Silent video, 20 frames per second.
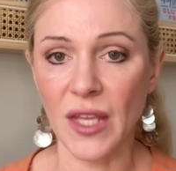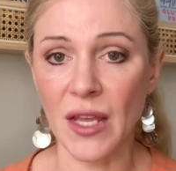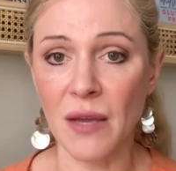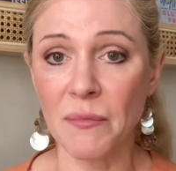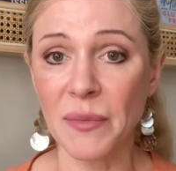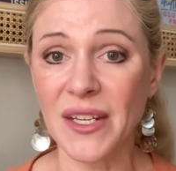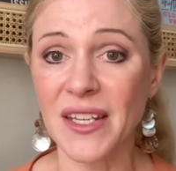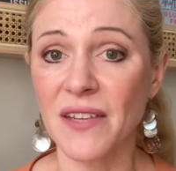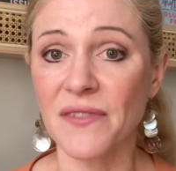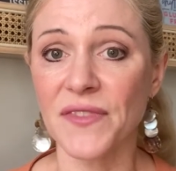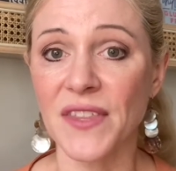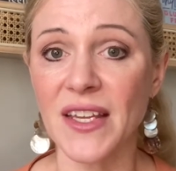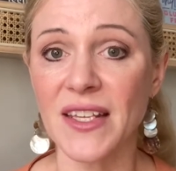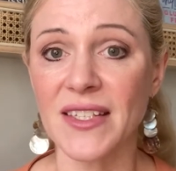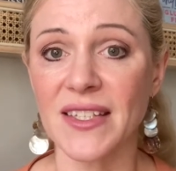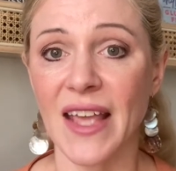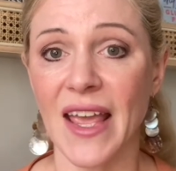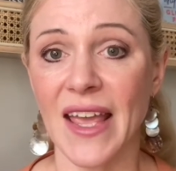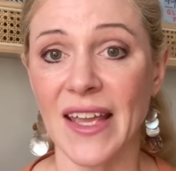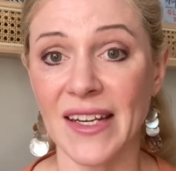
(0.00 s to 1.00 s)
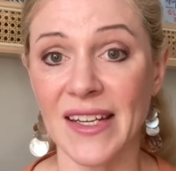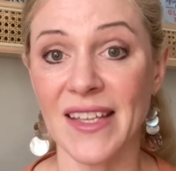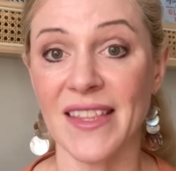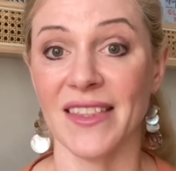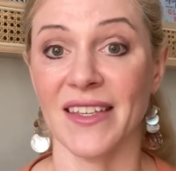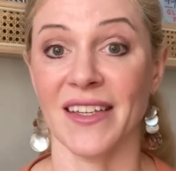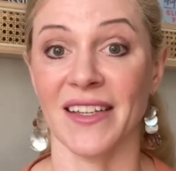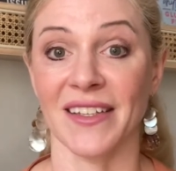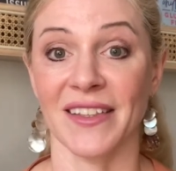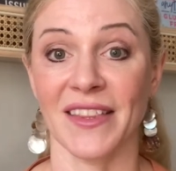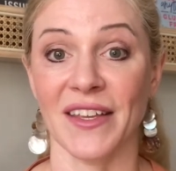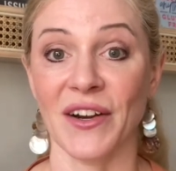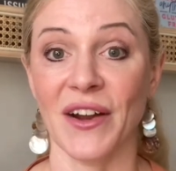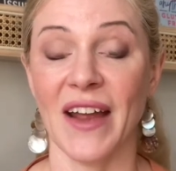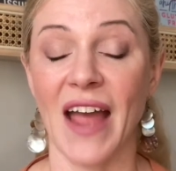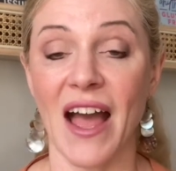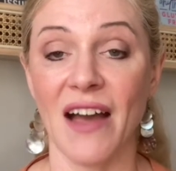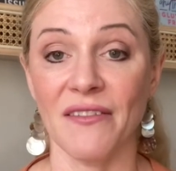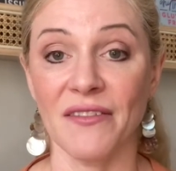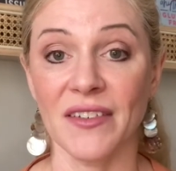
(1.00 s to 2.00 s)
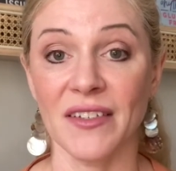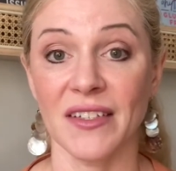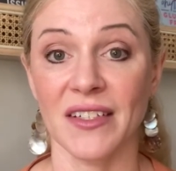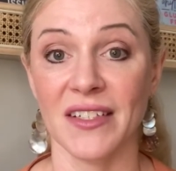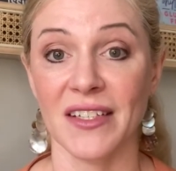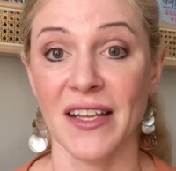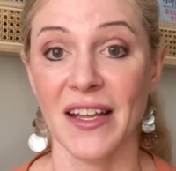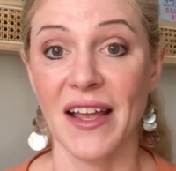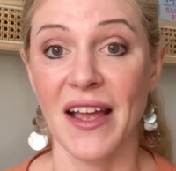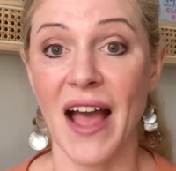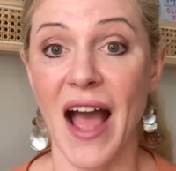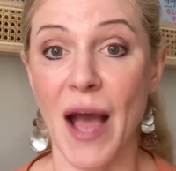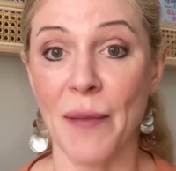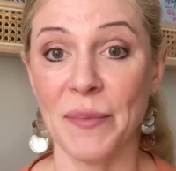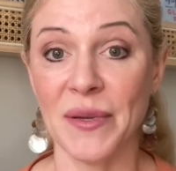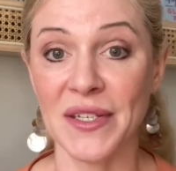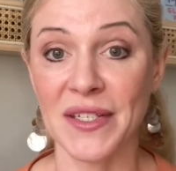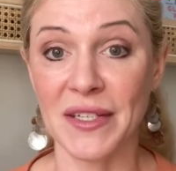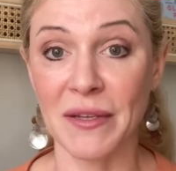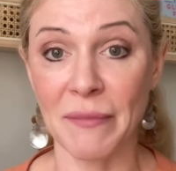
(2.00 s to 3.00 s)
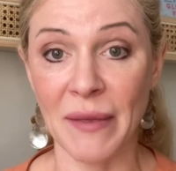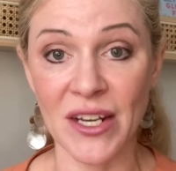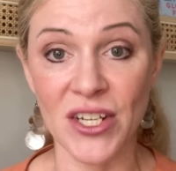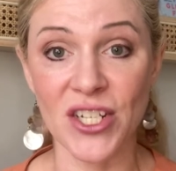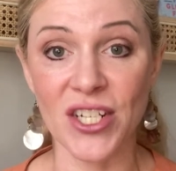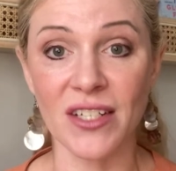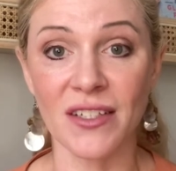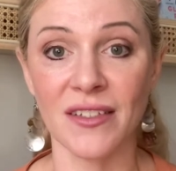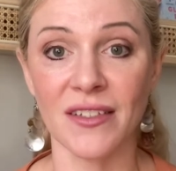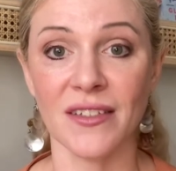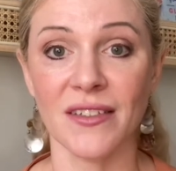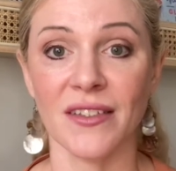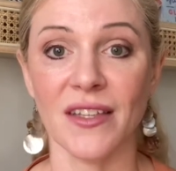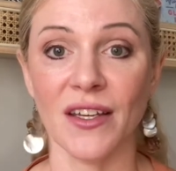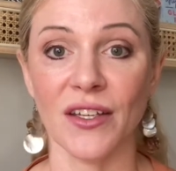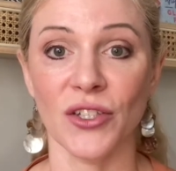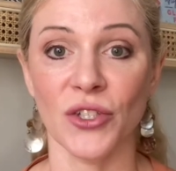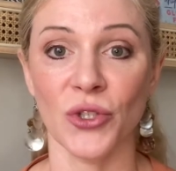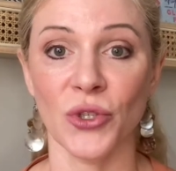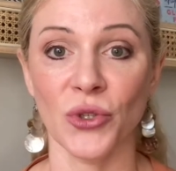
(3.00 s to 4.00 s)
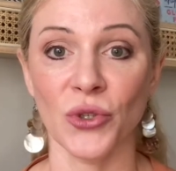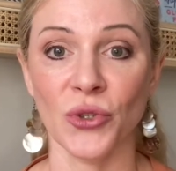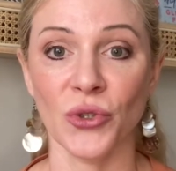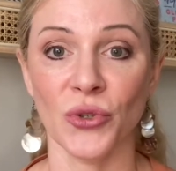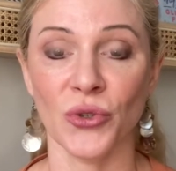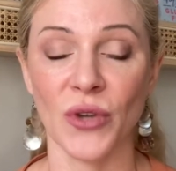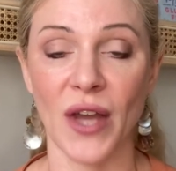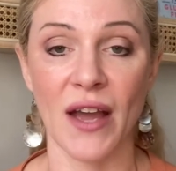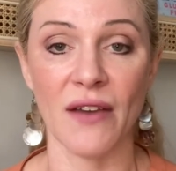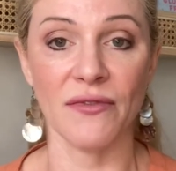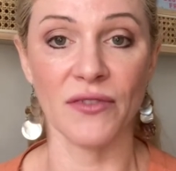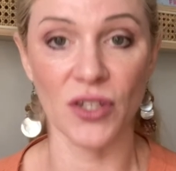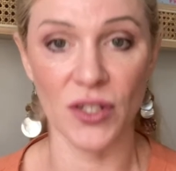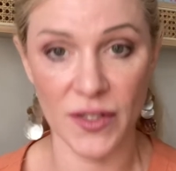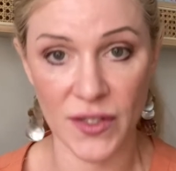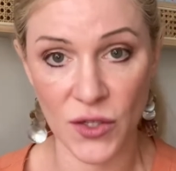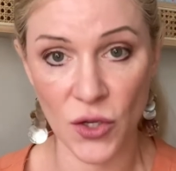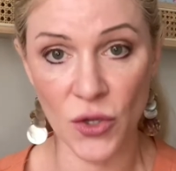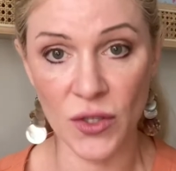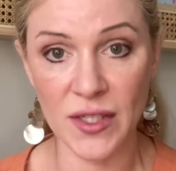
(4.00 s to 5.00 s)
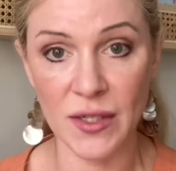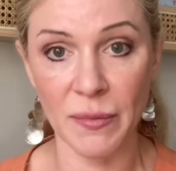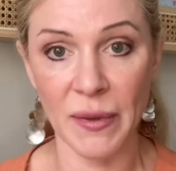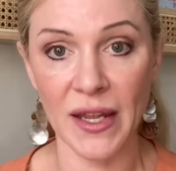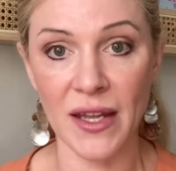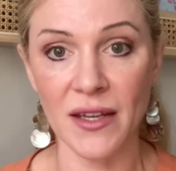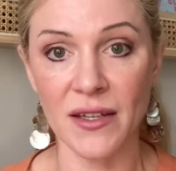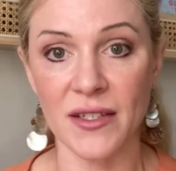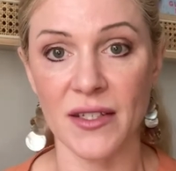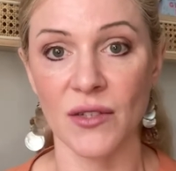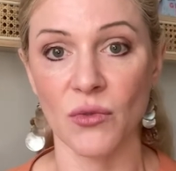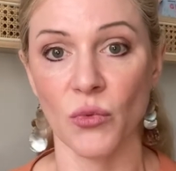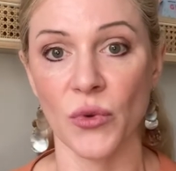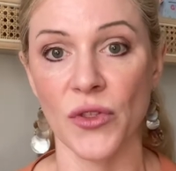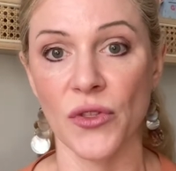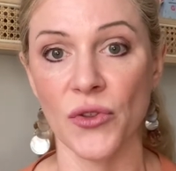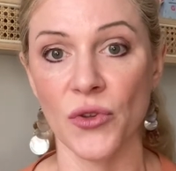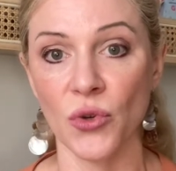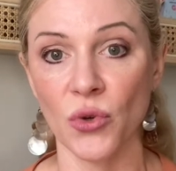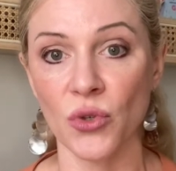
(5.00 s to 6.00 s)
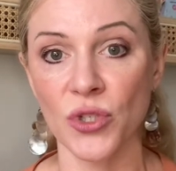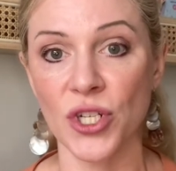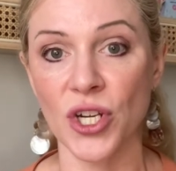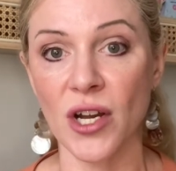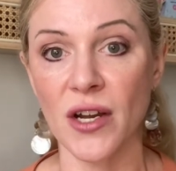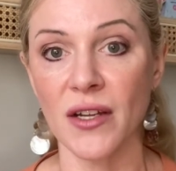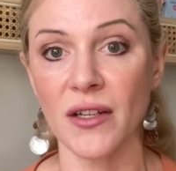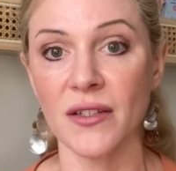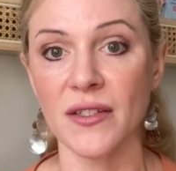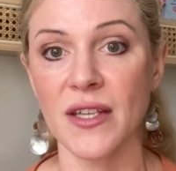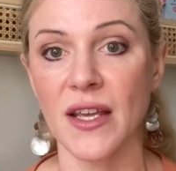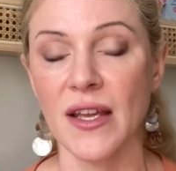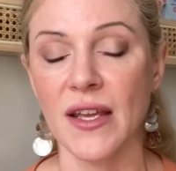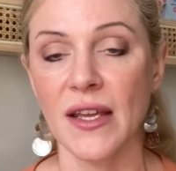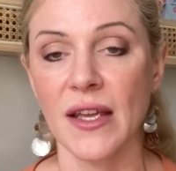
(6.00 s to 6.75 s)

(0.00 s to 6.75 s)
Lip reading: But if there's anything that I haven't happened to mention that you have concerns about with your child,